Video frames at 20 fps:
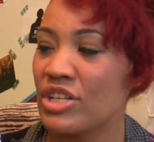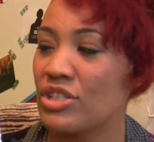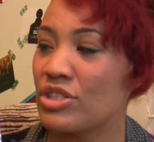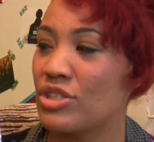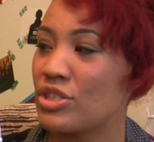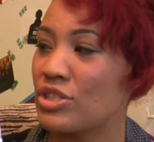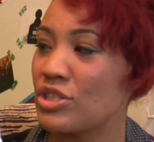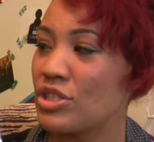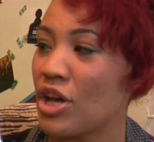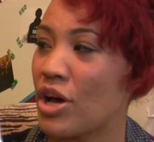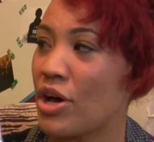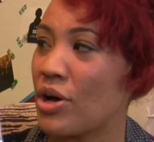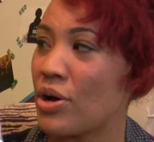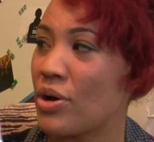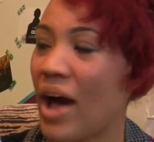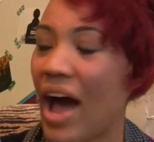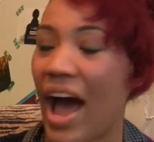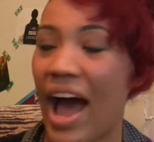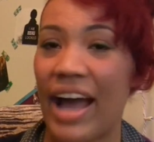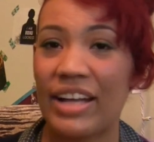So
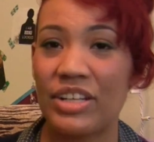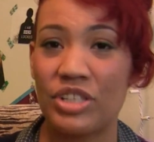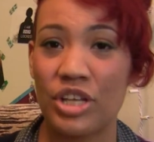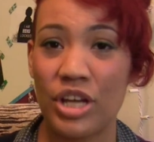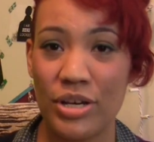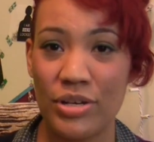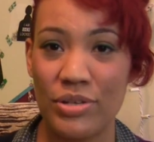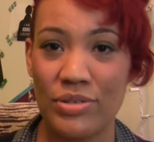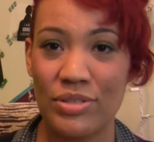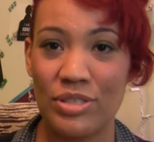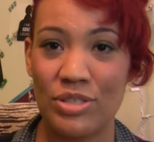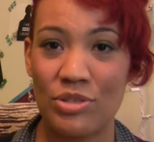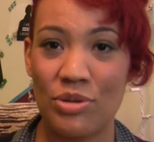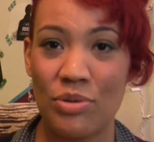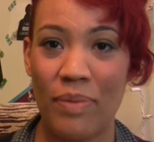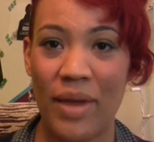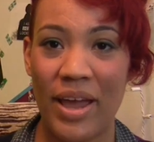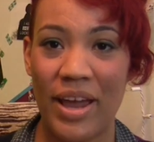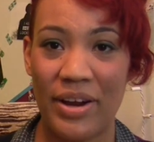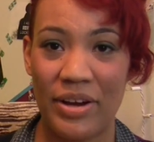I chose to
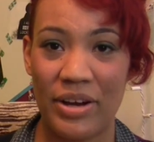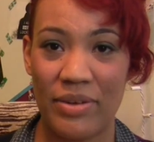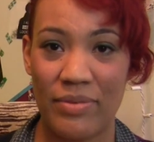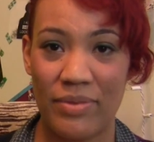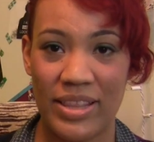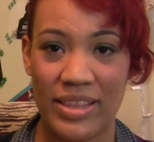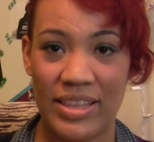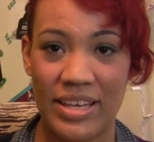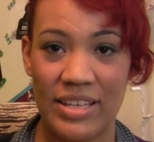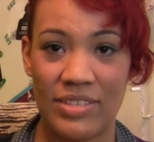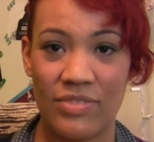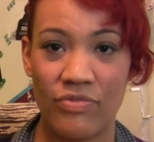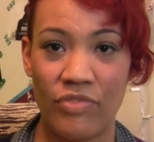pair it with this,